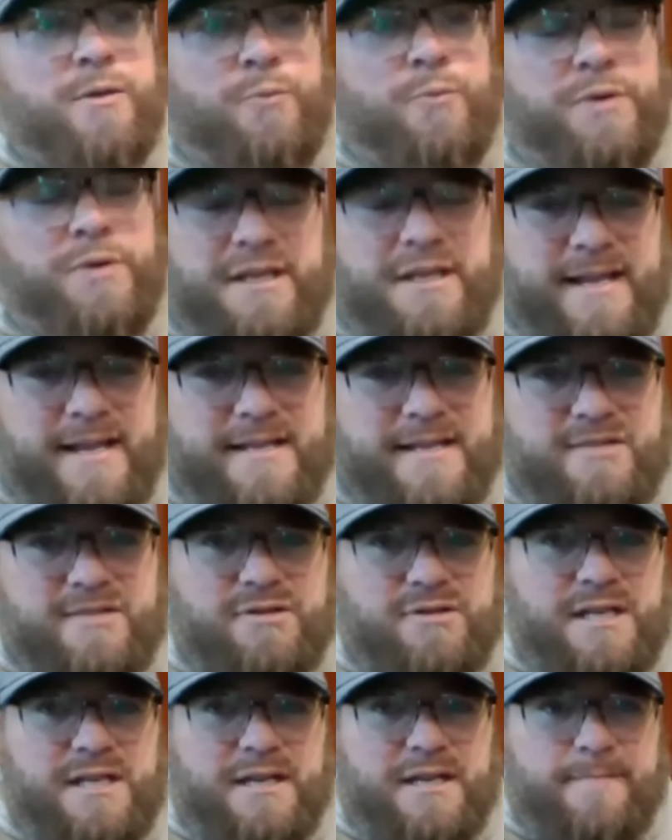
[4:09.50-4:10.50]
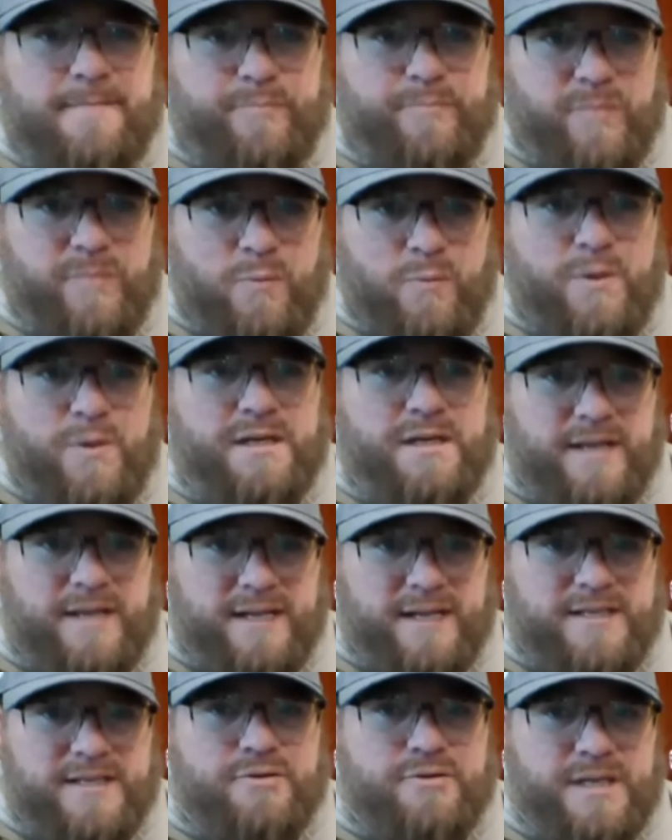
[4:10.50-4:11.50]
We did
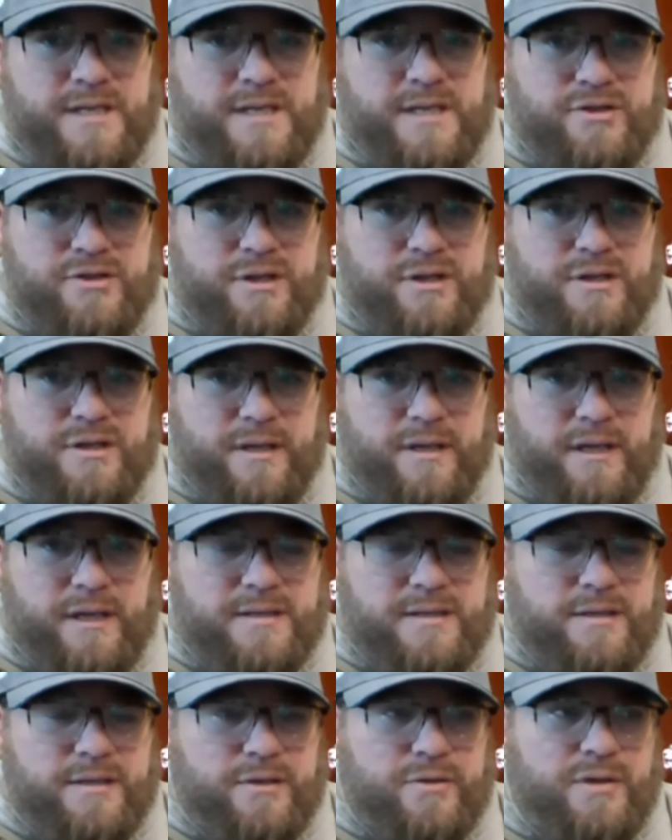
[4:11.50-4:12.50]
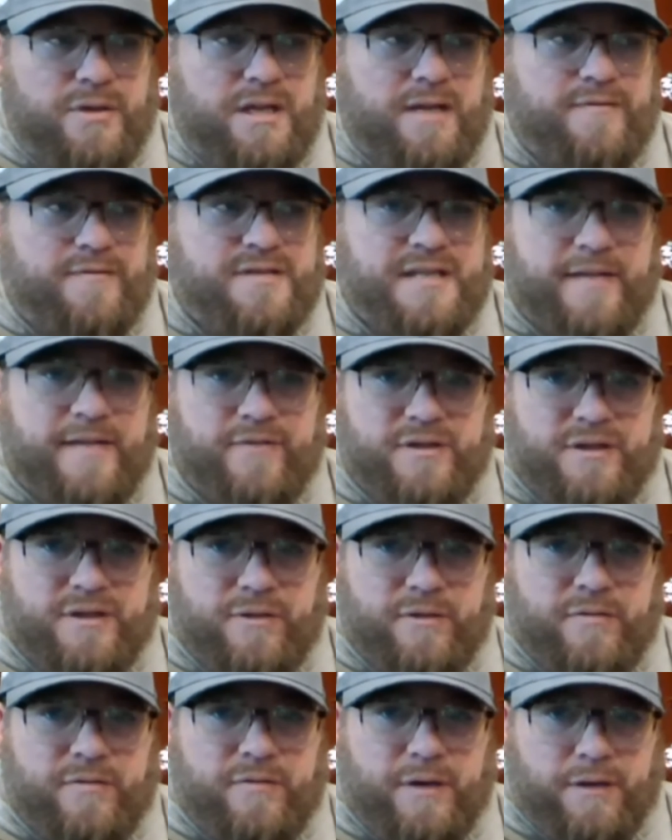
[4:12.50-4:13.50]
that strategically to give
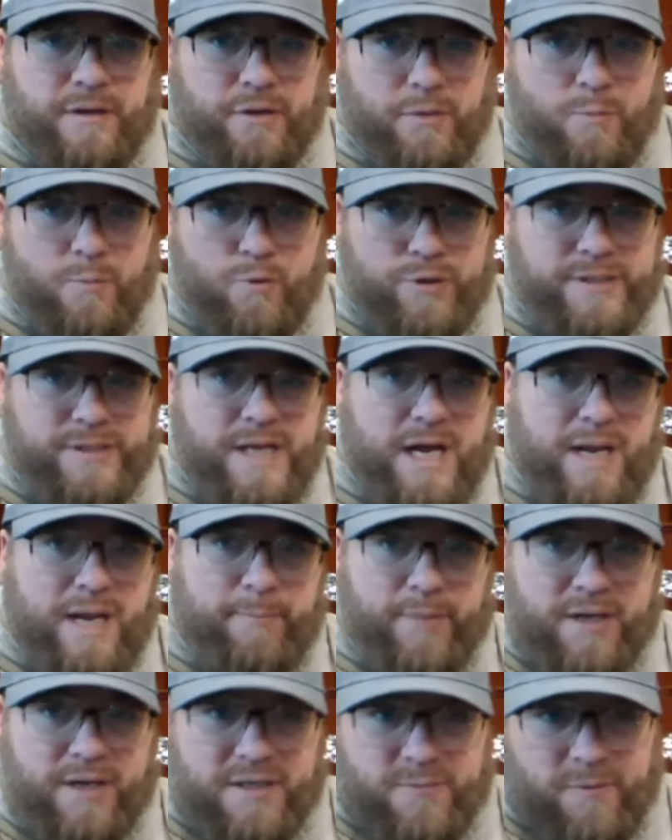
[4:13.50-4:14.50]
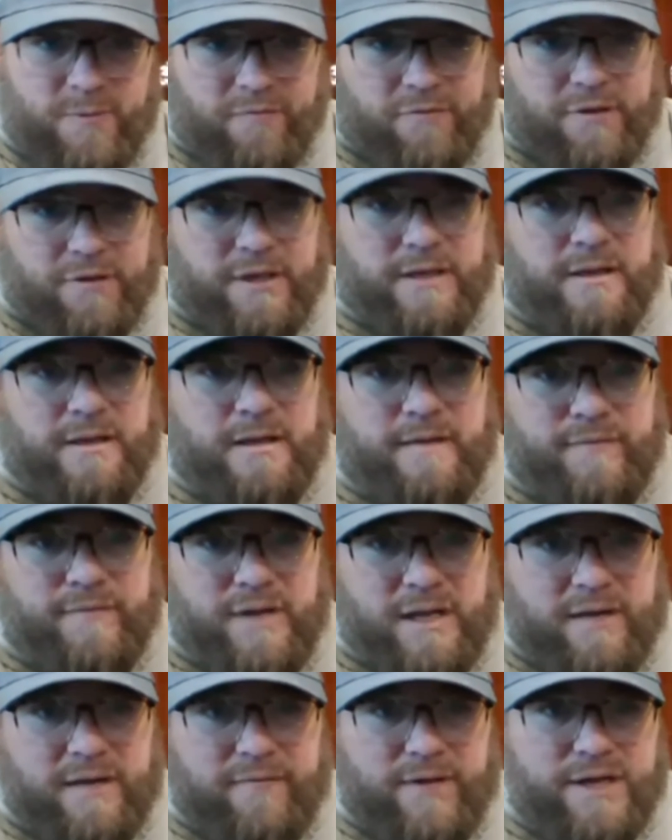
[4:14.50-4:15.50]
723 a little more time because we really love
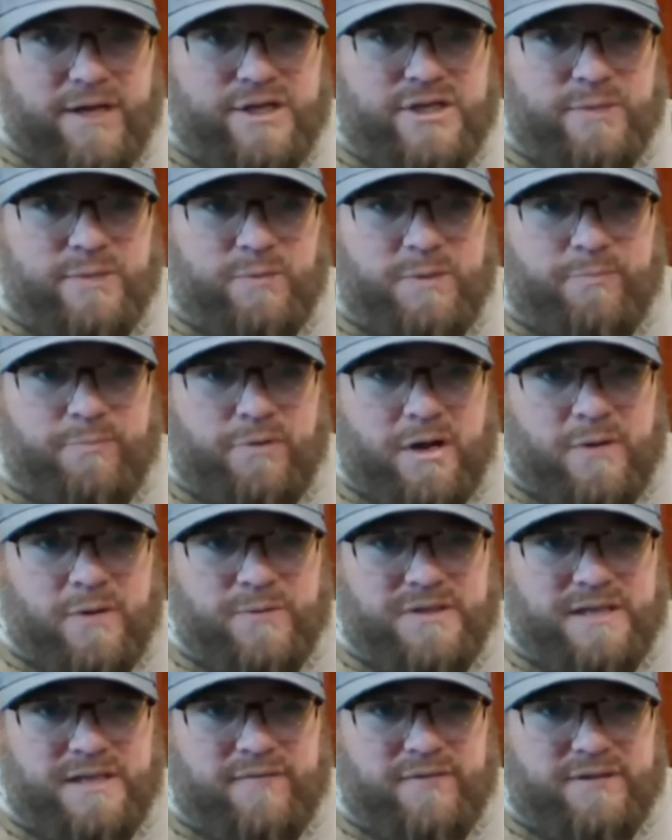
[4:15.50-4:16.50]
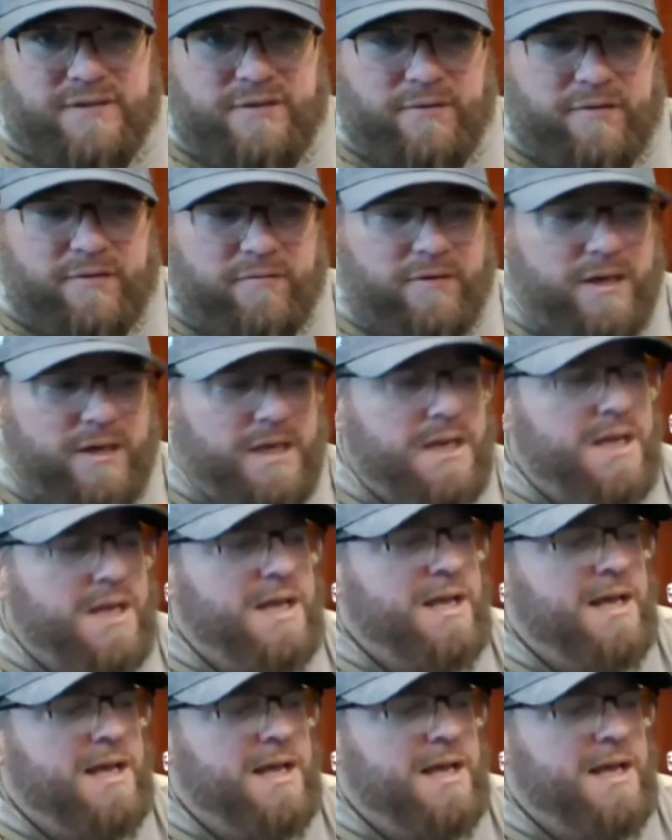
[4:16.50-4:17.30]
the innovation we brought with 723.